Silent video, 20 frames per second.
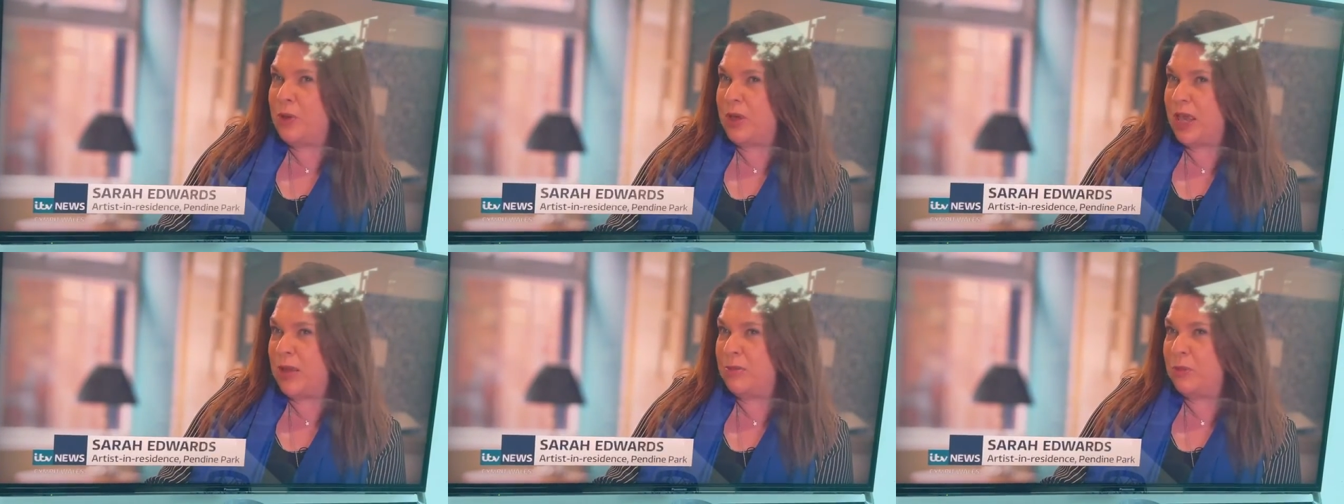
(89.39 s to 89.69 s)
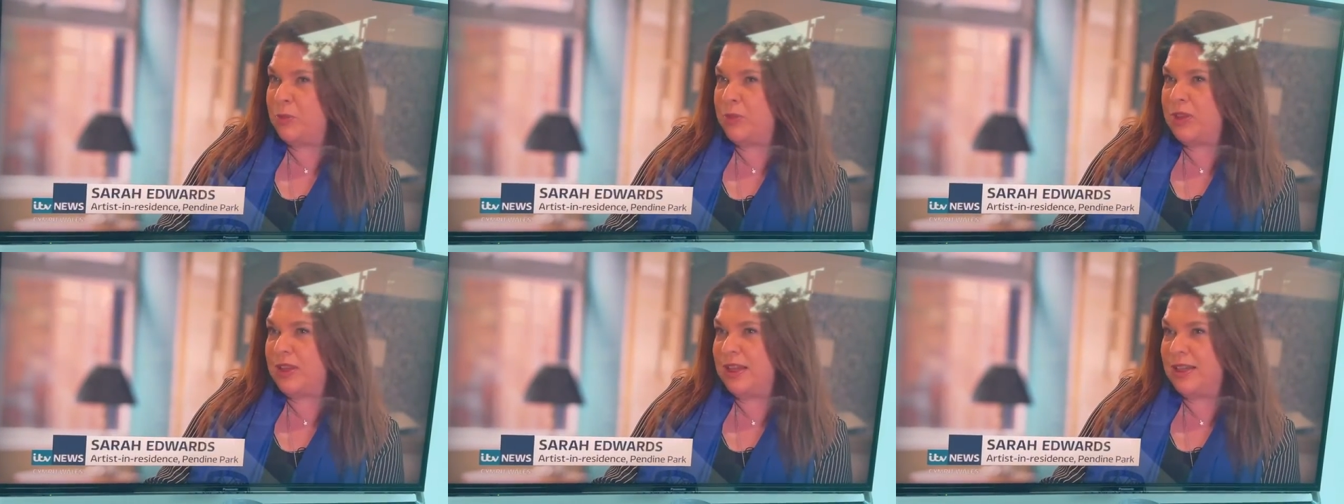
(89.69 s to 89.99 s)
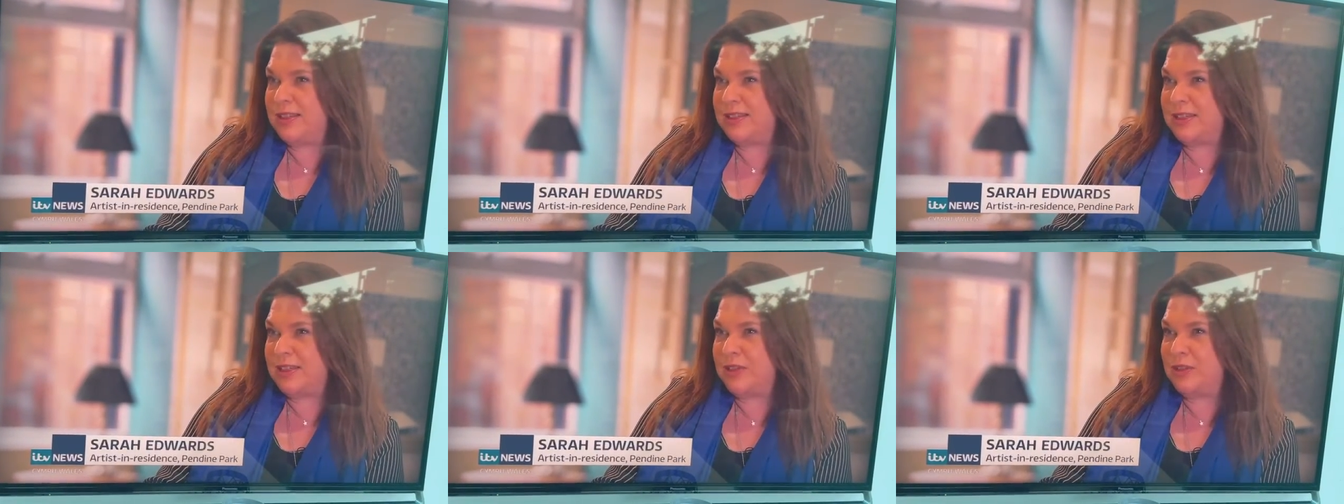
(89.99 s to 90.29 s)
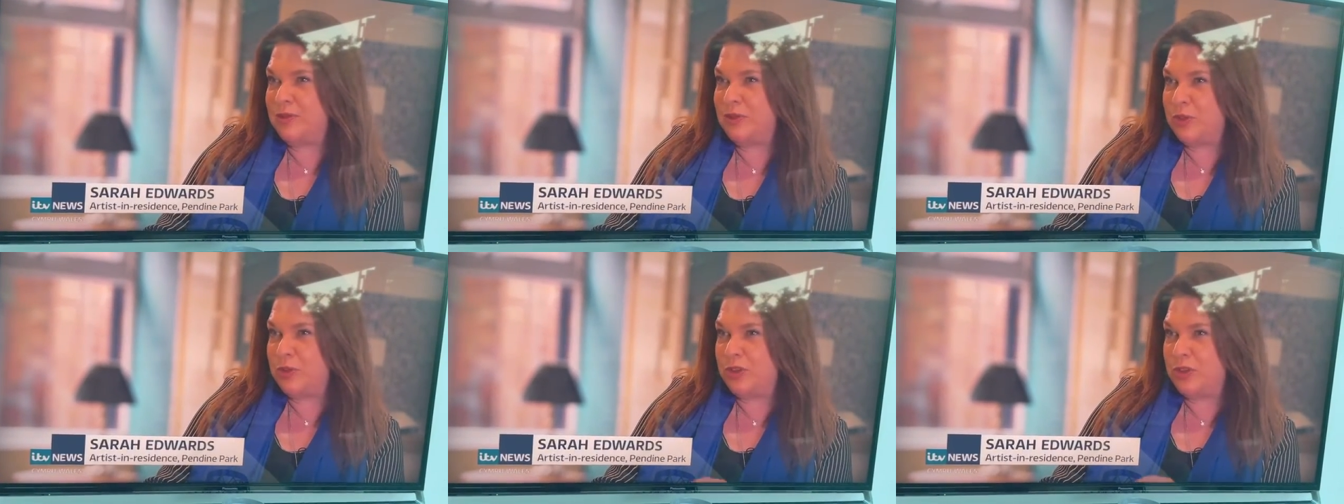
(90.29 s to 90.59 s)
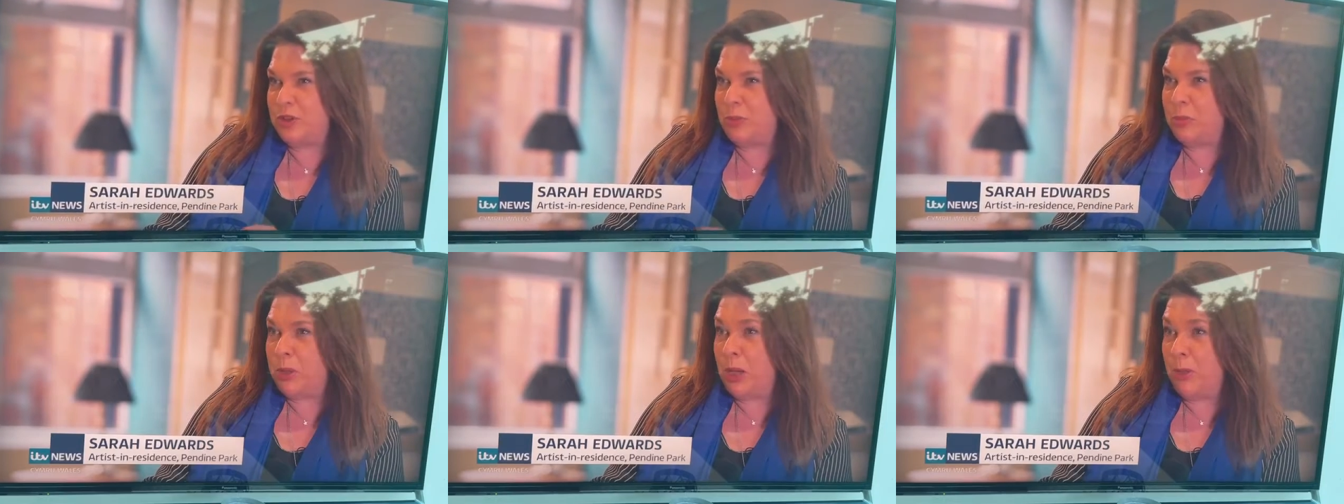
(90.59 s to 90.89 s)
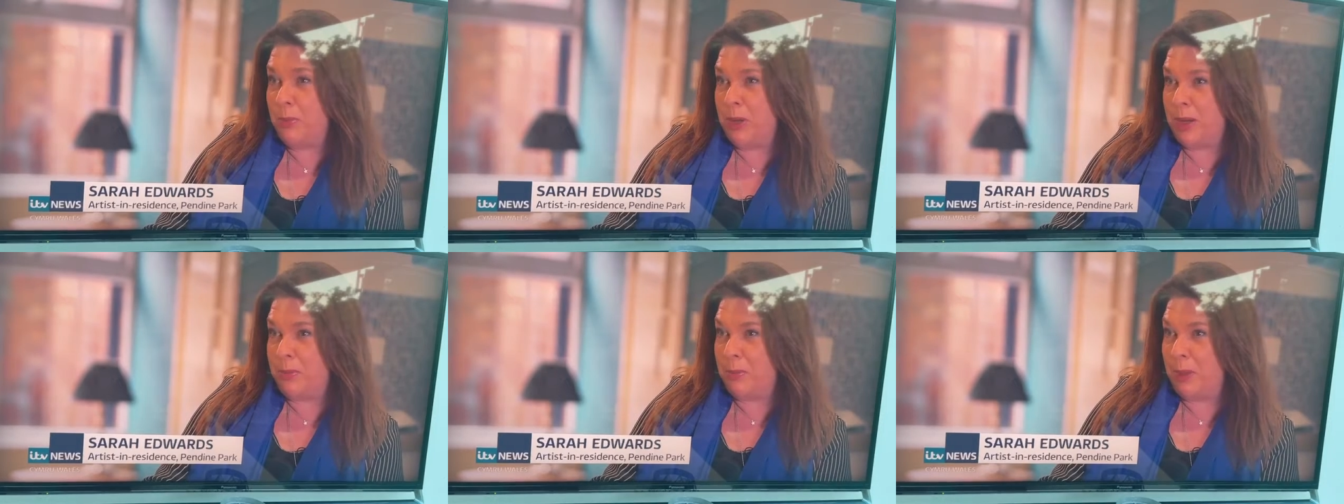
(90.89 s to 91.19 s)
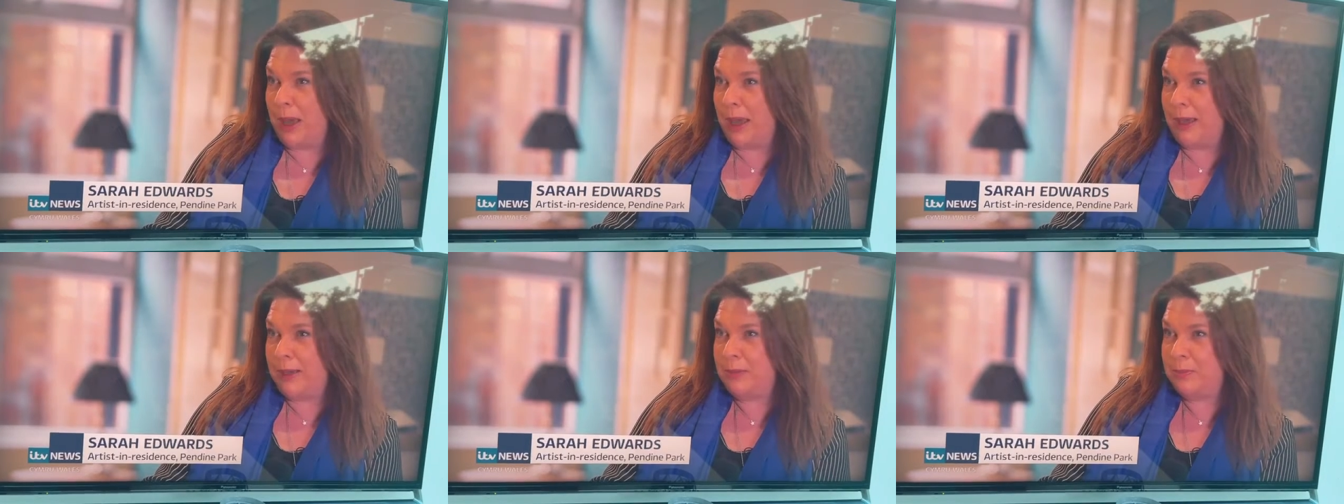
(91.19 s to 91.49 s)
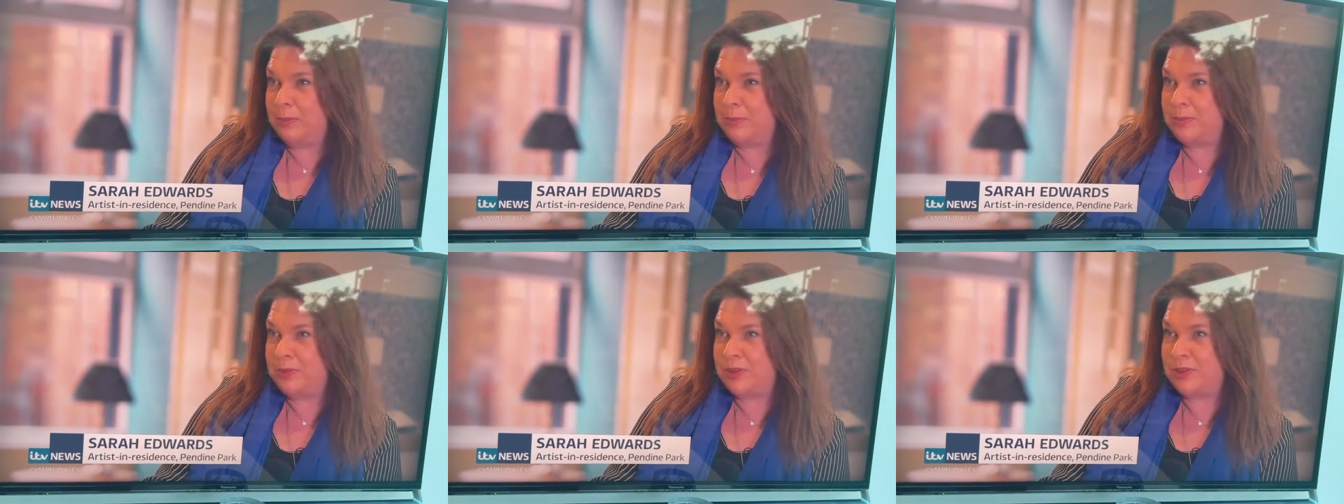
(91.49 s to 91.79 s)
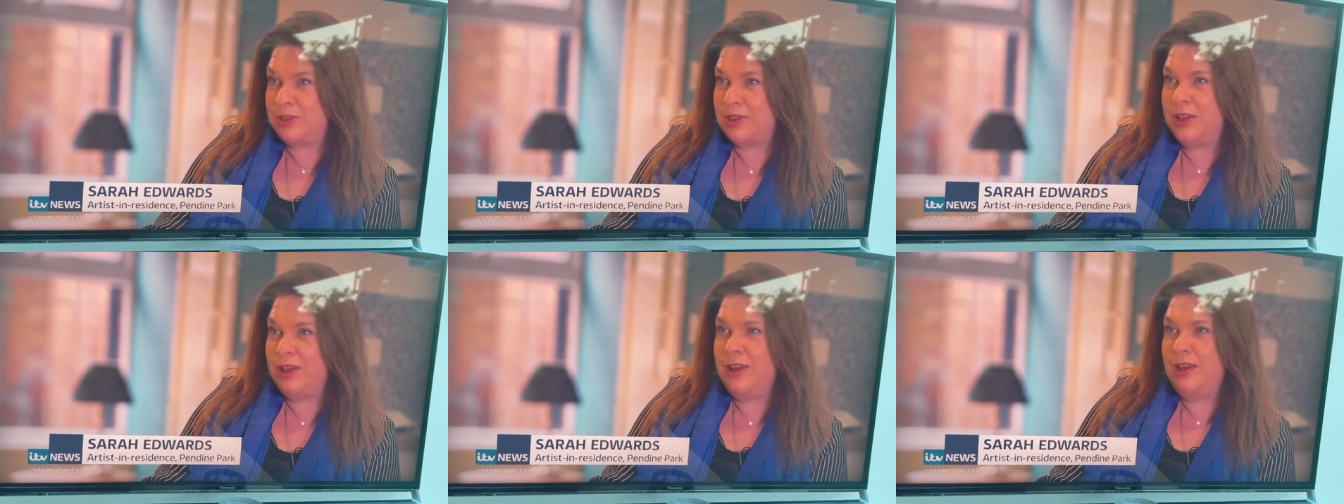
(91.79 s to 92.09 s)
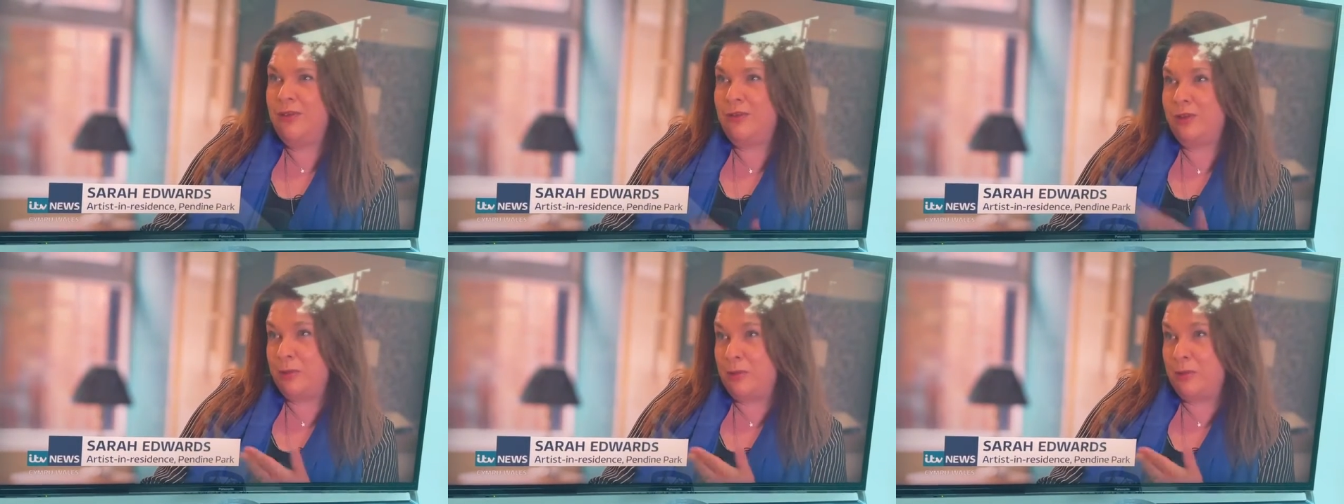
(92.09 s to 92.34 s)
came up with the idea of using the plumbing pipes